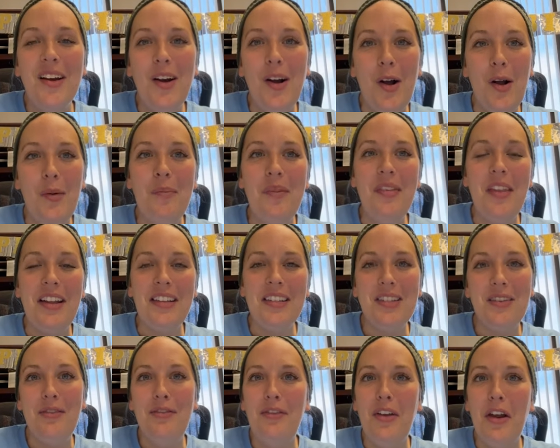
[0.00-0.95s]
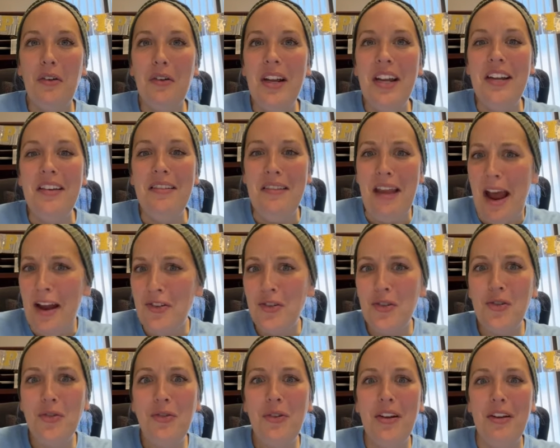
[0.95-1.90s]
And that's a very
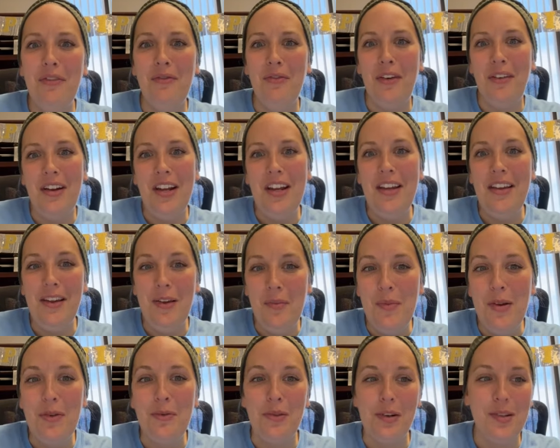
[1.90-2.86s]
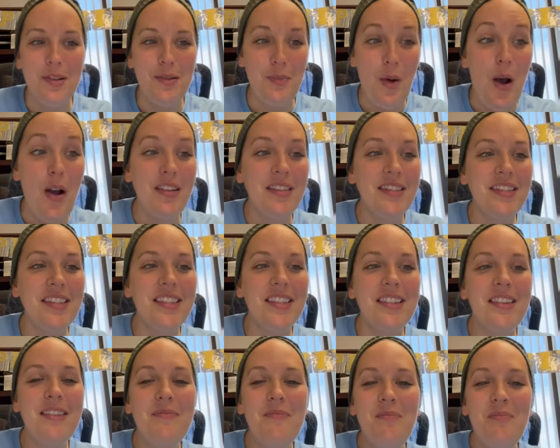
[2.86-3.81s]
natural and very human
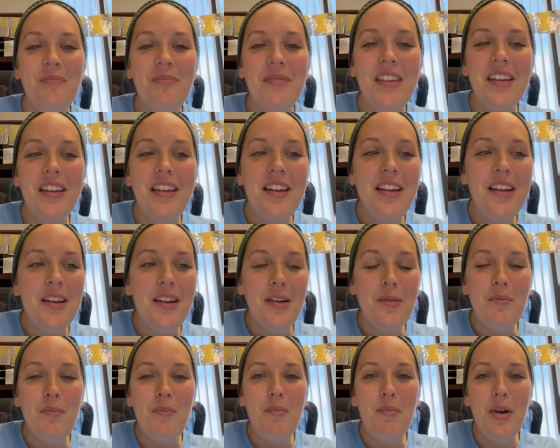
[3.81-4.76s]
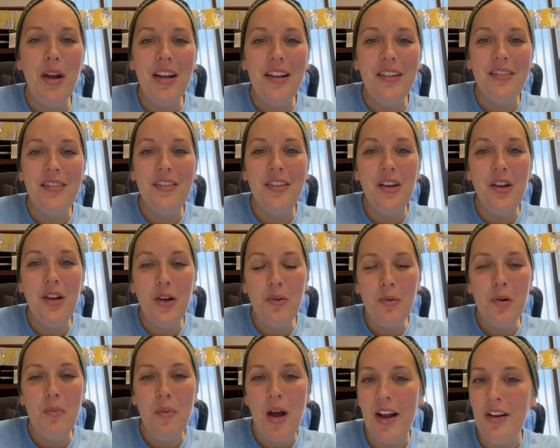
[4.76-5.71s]
response. But the good
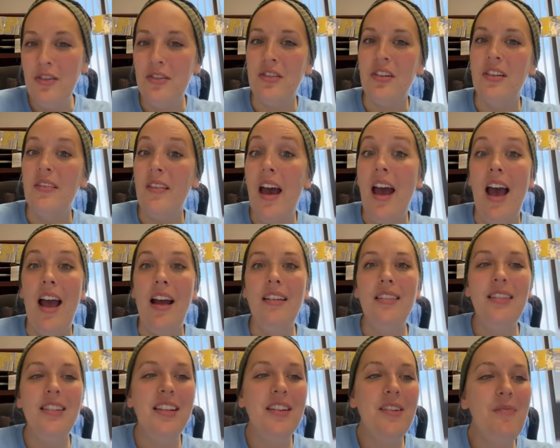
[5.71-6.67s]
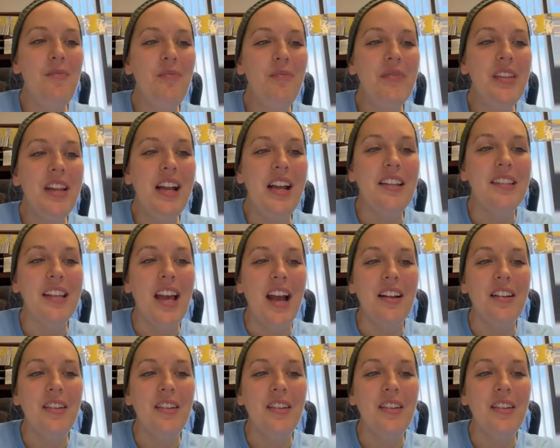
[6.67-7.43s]
reminder in that is that